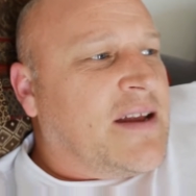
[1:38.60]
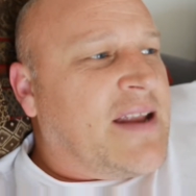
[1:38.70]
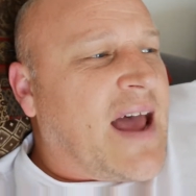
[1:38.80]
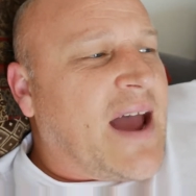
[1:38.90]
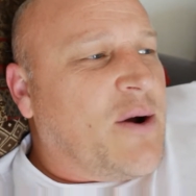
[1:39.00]

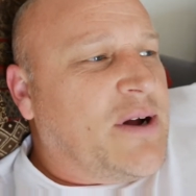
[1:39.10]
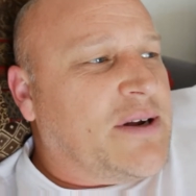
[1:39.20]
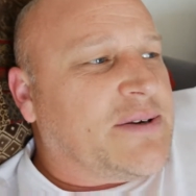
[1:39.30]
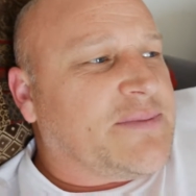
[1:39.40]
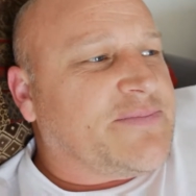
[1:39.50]
Now,
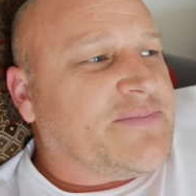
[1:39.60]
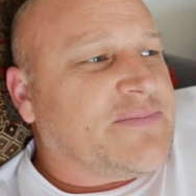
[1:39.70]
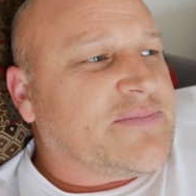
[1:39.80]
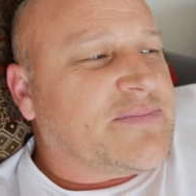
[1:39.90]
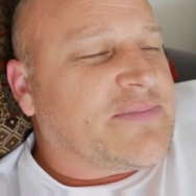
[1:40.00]

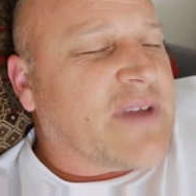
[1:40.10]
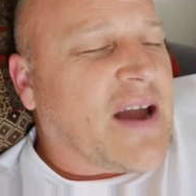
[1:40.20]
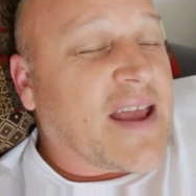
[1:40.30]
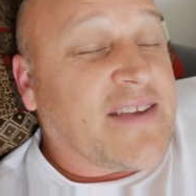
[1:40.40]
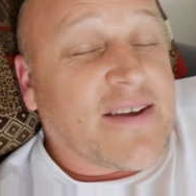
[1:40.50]

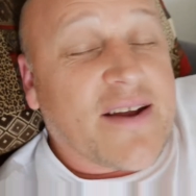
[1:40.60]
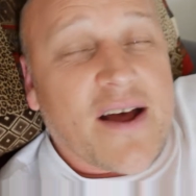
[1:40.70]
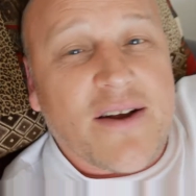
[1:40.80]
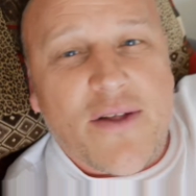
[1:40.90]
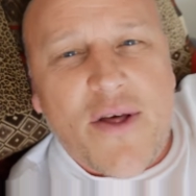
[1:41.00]
I guess
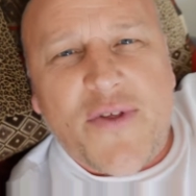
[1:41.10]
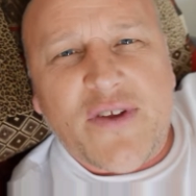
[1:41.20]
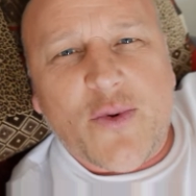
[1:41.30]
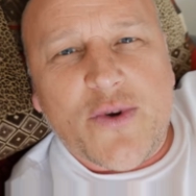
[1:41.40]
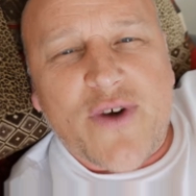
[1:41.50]
another
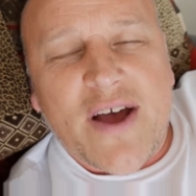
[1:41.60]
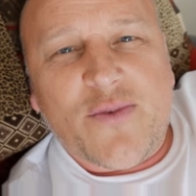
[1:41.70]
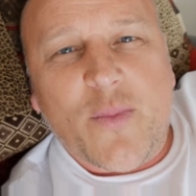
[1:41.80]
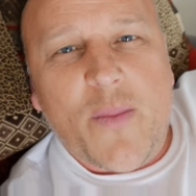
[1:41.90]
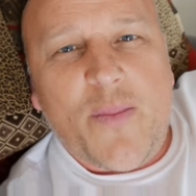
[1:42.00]
thing to
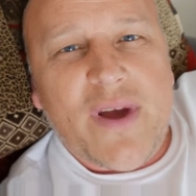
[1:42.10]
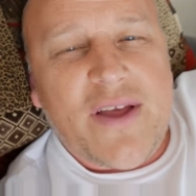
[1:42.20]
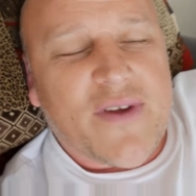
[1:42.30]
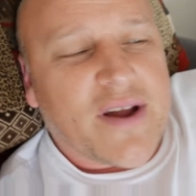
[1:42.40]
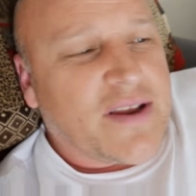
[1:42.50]
address would
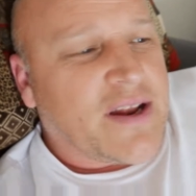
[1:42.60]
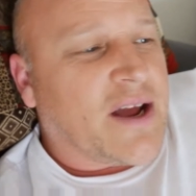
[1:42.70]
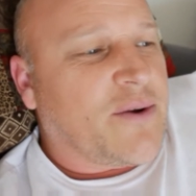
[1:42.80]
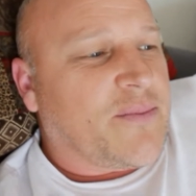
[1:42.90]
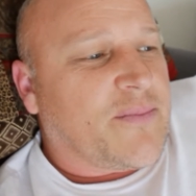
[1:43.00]
be that,
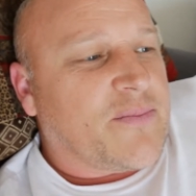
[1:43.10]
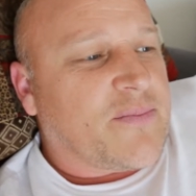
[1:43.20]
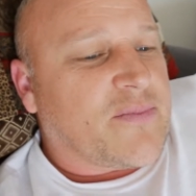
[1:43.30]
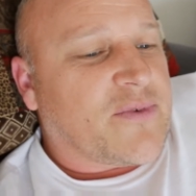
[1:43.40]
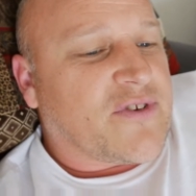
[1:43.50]

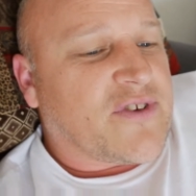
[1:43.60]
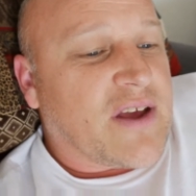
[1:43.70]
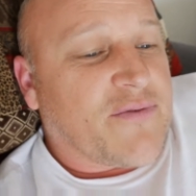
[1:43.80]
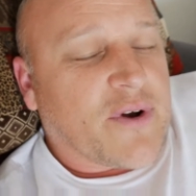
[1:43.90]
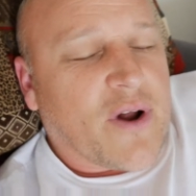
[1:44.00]
to see
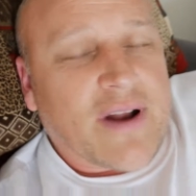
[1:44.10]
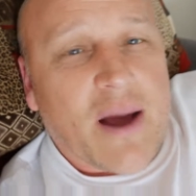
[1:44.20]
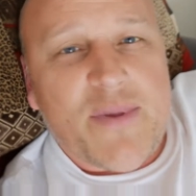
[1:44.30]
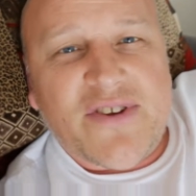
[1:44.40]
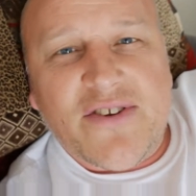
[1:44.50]
if an
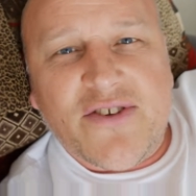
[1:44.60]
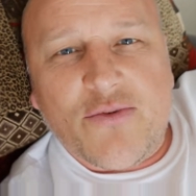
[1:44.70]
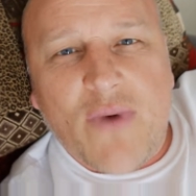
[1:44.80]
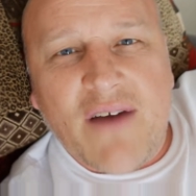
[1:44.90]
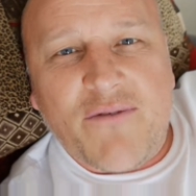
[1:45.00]
online business
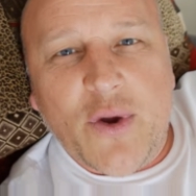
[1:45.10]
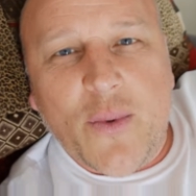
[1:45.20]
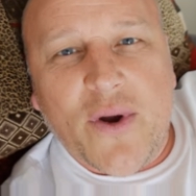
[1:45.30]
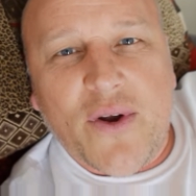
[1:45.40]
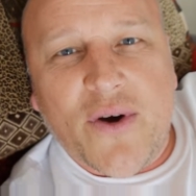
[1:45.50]
is right for
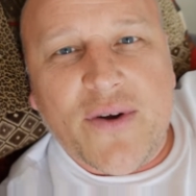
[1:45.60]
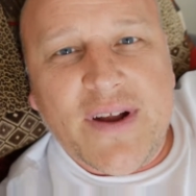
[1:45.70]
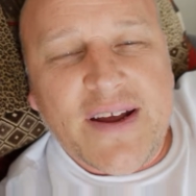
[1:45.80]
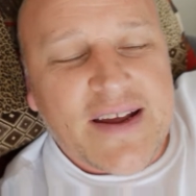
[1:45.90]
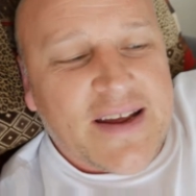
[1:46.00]
you or not,
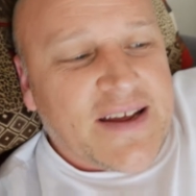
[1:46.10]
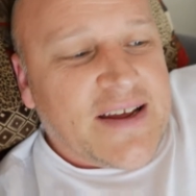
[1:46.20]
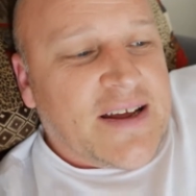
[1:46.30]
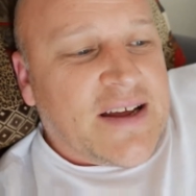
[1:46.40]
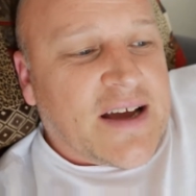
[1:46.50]

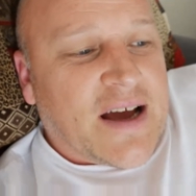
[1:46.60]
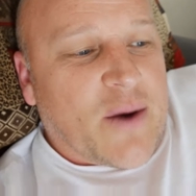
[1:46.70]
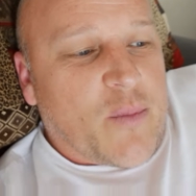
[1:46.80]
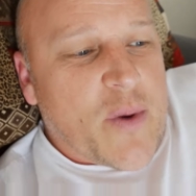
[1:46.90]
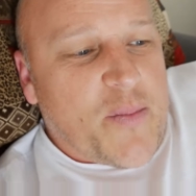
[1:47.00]

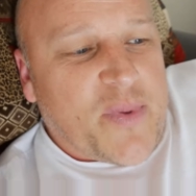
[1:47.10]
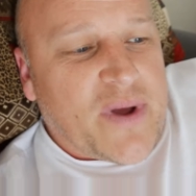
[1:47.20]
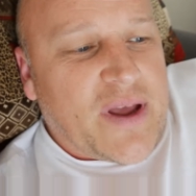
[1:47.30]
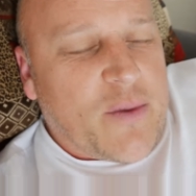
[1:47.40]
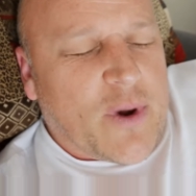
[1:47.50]
would
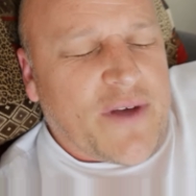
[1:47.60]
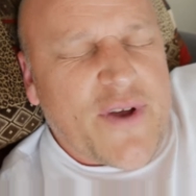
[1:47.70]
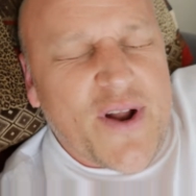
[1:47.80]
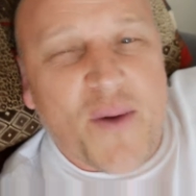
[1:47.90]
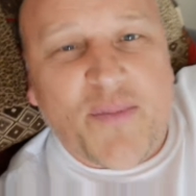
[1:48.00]
be, well, if
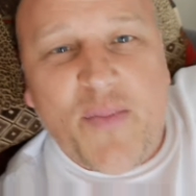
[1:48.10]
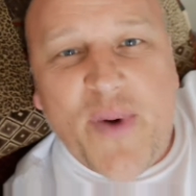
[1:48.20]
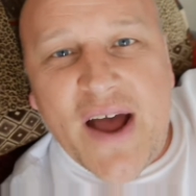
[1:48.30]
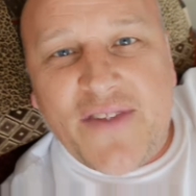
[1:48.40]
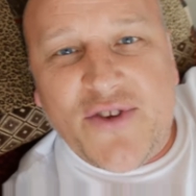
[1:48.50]
you're not
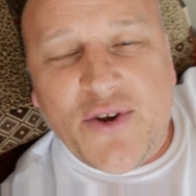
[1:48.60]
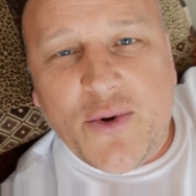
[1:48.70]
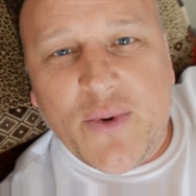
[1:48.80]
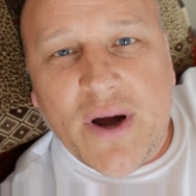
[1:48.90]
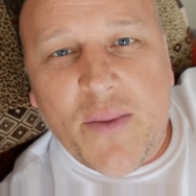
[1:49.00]
prepared
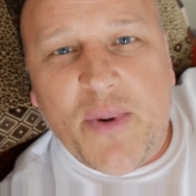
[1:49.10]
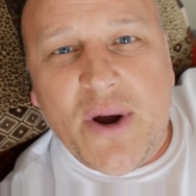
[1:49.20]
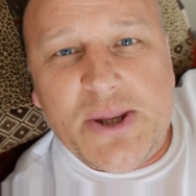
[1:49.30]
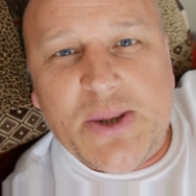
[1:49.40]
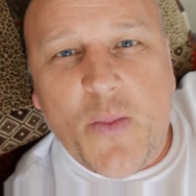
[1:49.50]
to put
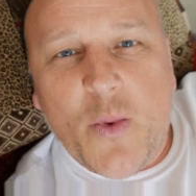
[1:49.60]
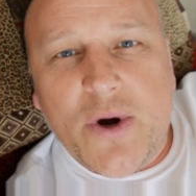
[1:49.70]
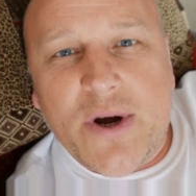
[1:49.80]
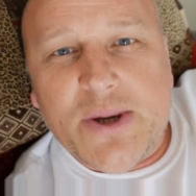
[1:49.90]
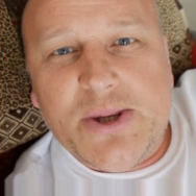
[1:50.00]
in some
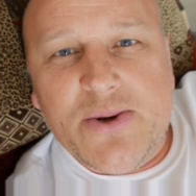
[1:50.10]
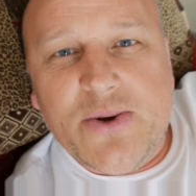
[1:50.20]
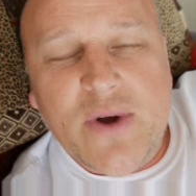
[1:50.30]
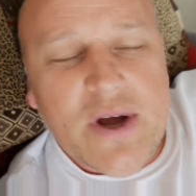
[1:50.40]
work to